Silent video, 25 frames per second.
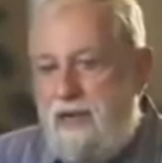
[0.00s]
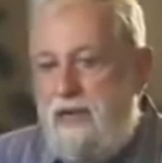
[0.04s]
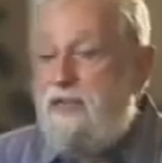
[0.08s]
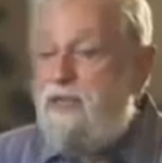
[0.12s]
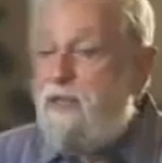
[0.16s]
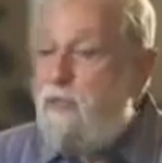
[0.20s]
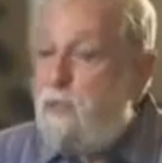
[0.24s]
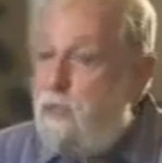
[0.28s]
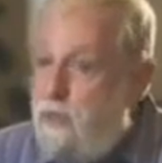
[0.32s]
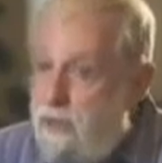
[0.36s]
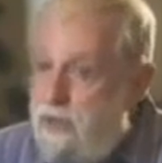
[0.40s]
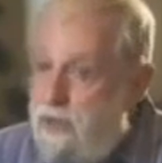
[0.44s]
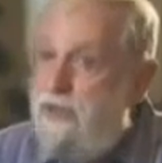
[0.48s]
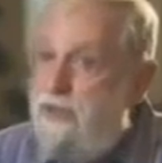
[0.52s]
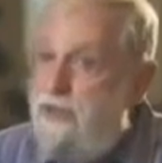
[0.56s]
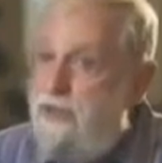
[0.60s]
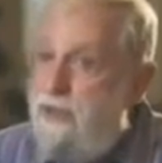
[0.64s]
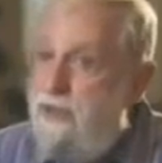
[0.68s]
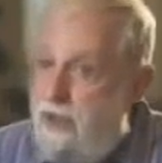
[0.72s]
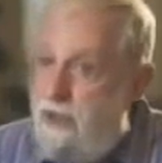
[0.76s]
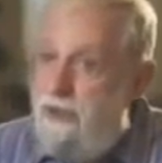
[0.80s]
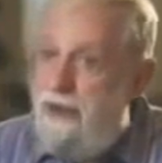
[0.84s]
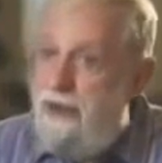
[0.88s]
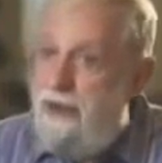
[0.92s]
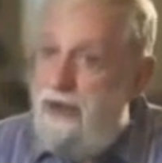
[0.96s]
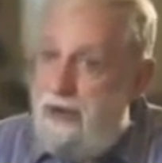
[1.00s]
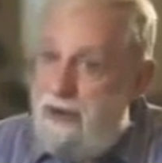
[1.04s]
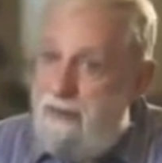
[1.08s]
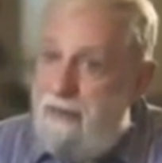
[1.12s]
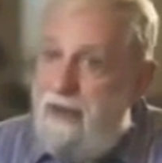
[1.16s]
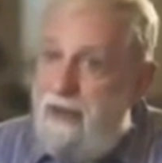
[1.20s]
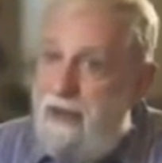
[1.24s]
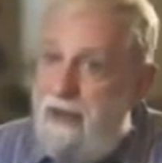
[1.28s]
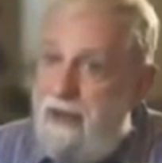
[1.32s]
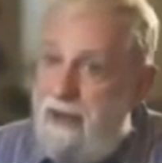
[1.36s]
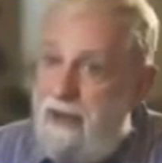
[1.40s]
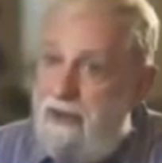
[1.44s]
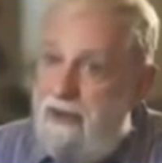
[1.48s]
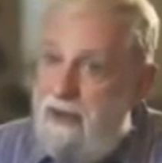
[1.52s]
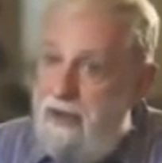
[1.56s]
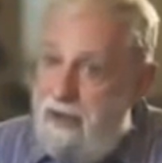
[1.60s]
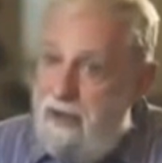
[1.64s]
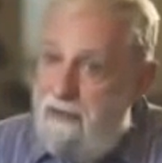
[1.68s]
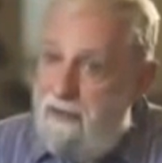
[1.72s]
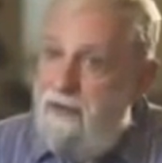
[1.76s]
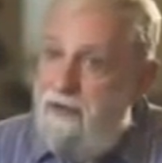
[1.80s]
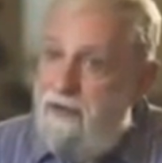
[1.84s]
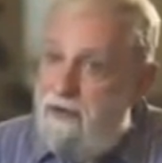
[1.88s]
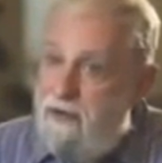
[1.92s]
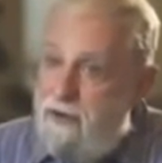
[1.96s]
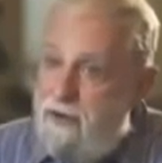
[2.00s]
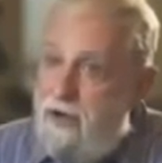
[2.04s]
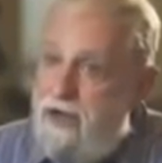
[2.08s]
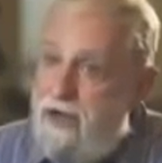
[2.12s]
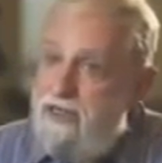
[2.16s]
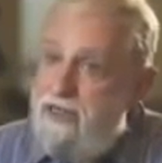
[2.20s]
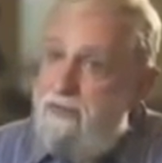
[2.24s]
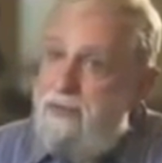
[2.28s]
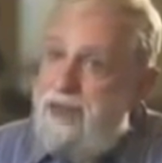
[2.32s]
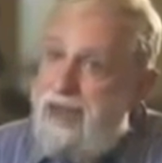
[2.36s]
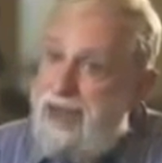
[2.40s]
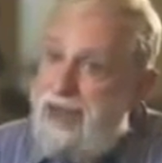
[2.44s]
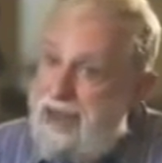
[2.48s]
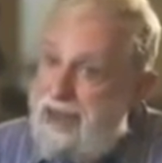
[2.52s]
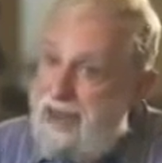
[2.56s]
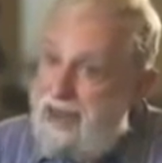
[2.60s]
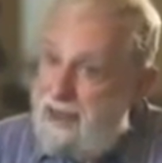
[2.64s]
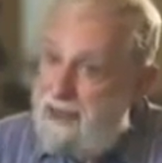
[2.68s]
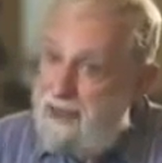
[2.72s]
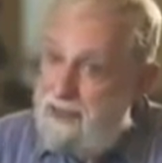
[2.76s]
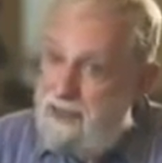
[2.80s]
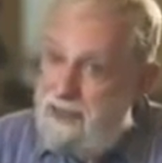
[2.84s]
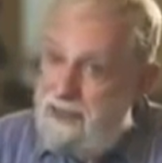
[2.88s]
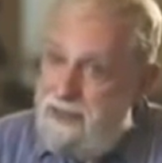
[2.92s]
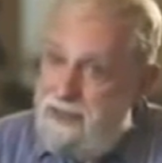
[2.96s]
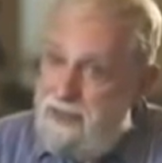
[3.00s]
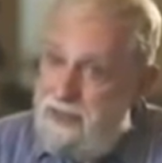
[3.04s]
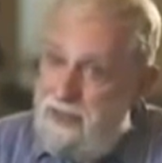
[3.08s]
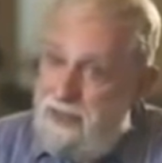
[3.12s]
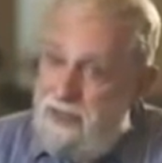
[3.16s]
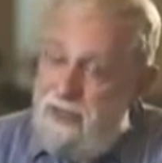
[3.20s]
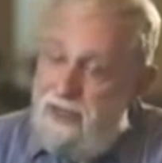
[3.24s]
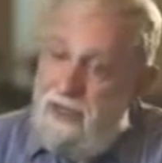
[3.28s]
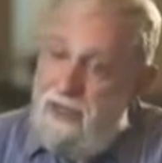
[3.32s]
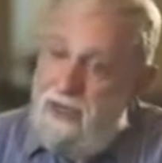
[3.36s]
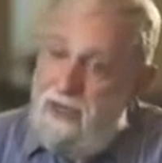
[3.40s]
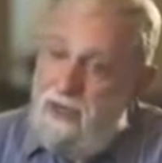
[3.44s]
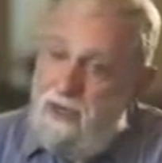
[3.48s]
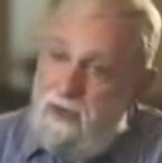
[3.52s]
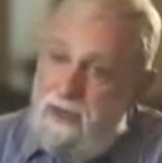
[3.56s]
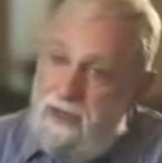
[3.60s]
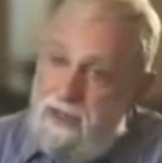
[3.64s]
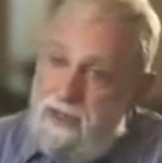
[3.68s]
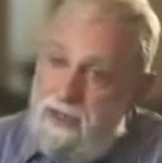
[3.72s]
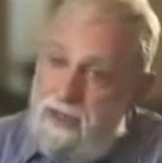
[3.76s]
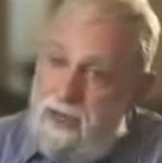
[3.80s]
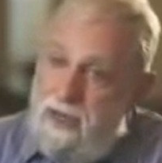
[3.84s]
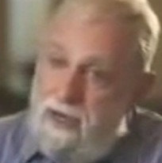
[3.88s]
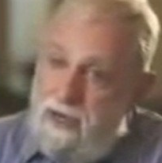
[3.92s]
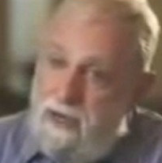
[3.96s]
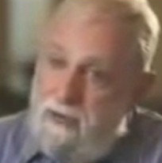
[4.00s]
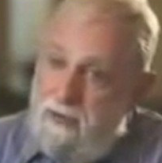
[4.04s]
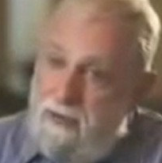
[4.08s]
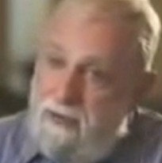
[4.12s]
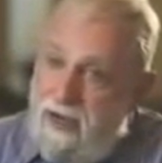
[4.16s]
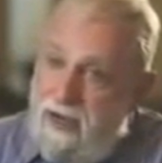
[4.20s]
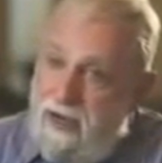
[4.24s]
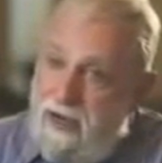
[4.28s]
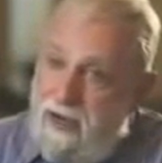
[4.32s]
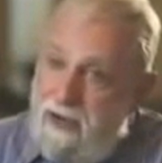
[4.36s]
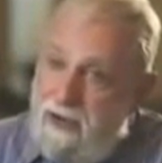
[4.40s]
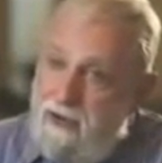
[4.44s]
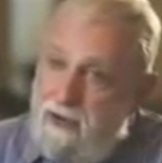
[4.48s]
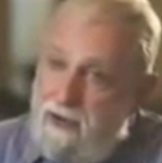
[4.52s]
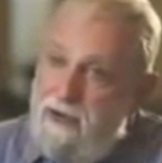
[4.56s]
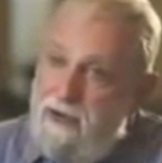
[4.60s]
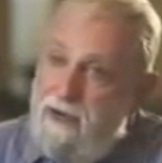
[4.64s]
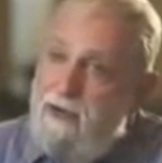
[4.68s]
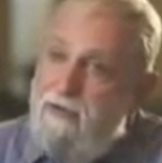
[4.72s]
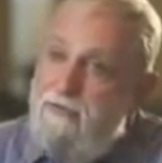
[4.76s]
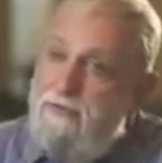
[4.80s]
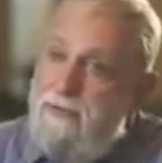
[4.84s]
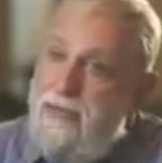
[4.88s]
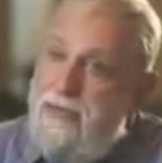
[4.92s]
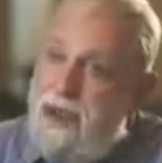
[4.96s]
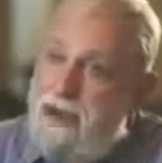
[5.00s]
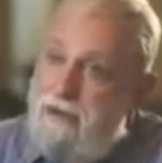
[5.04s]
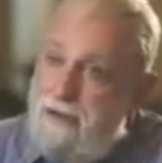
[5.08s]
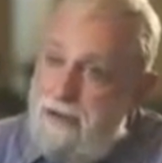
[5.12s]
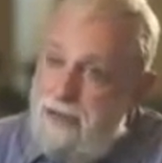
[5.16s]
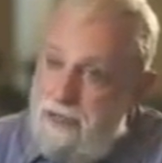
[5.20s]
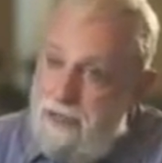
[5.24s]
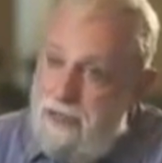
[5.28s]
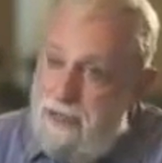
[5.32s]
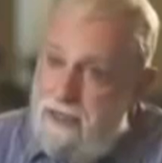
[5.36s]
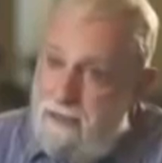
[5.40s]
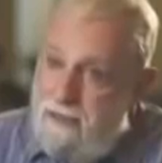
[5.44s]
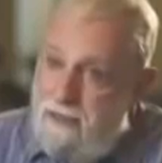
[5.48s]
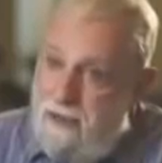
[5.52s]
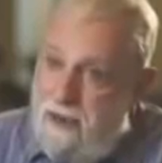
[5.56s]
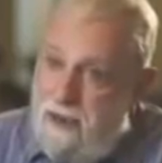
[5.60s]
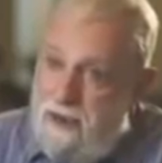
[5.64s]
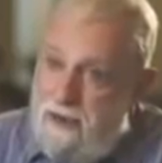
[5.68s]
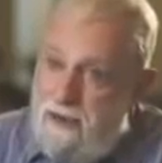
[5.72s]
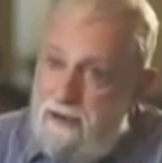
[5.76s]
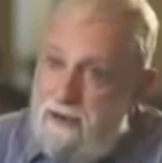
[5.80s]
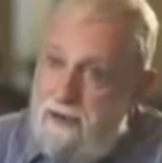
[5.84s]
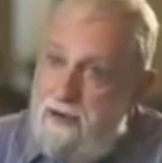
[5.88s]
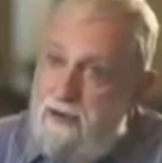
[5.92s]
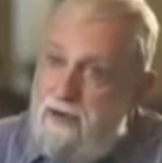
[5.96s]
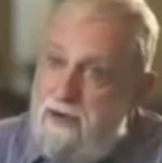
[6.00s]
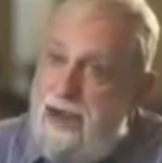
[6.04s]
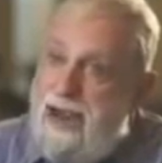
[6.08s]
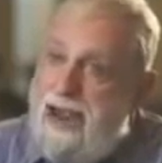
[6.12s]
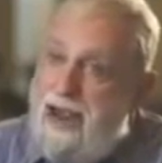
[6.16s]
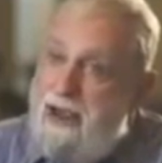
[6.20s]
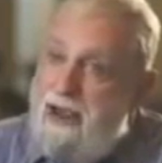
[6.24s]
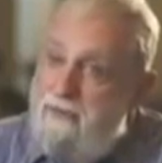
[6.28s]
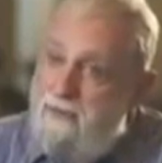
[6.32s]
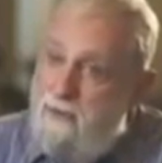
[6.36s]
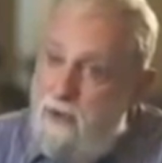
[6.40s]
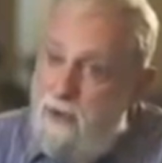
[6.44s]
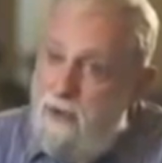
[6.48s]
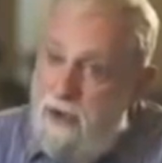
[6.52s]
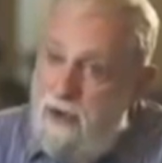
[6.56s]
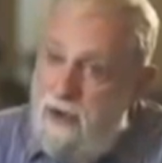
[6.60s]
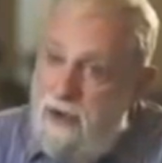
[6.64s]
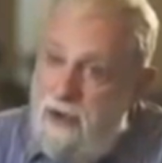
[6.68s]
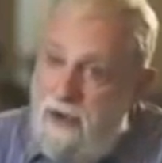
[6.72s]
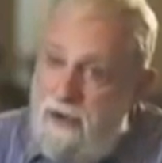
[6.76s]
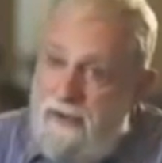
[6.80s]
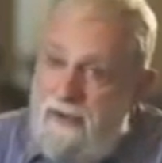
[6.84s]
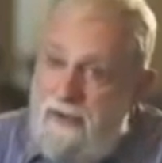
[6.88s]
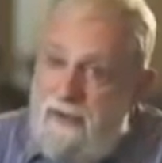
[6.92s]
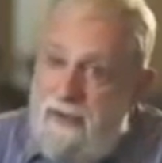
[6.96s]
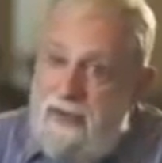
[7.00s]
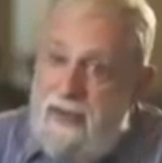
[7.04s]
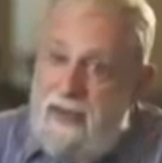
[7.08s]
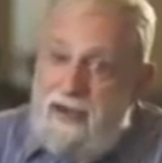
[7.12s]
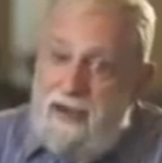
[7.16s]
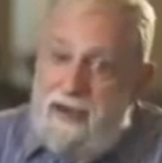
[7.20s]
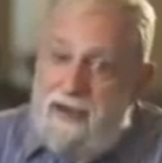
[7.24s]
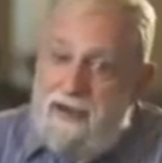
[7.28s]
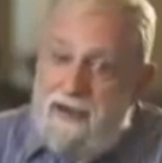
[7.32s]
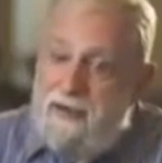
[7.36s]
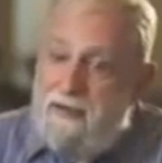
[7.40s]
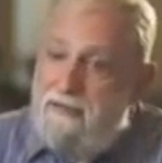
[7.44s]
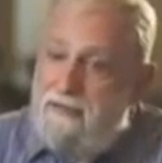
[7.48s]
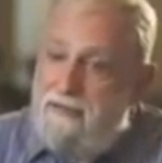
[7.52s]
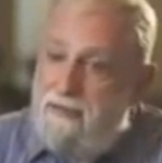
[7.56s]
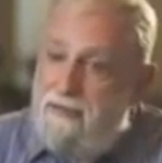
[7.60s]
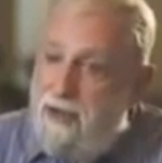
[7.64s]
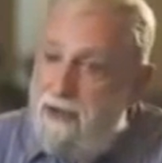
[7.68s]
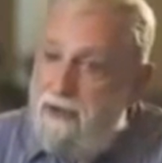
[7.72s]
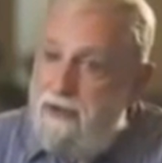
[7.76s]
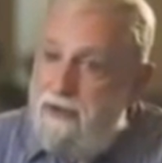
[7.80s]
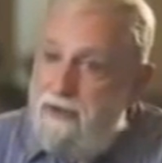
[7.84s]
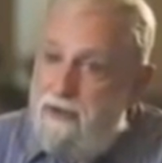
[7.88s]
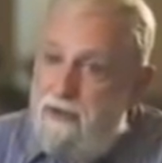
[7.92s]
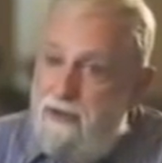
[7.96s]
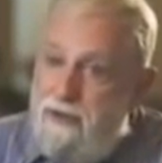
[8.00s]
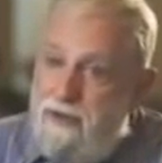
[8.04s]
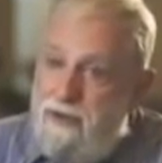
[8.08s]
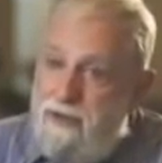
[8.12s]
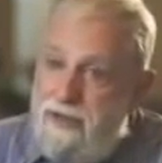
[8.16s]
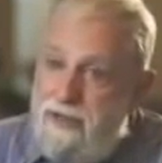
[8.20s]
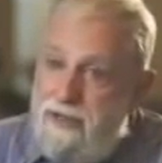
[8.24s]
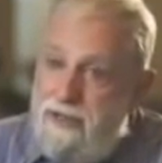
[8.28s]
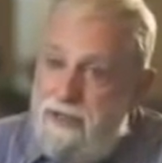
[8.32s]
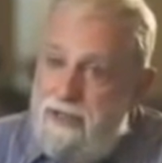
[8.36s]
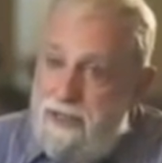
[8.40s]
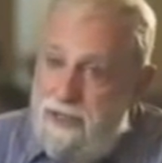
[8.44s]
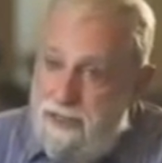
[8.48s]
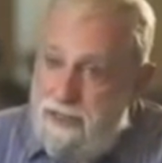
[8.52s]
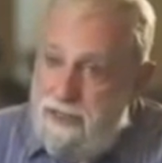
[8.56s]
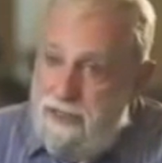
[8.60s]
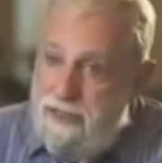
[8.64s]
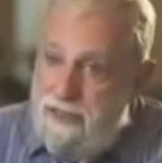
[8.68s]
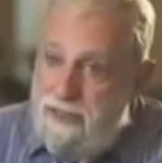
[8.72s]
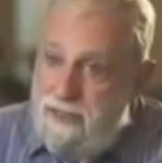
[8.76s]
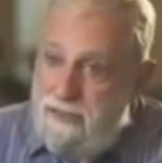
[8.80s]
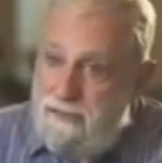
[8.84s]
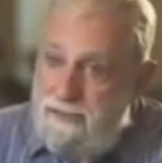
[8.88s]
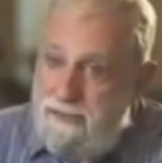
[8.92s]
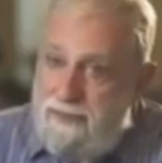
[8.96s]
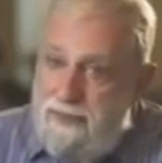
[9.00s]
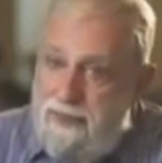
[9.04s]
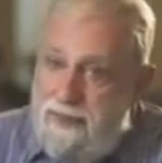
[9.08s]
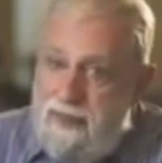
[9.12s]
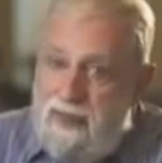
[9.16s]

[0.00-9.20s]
It's worth knowing about. And if you cross paths with a psychopath, or you're married to one, or you have one as a brother or a sister,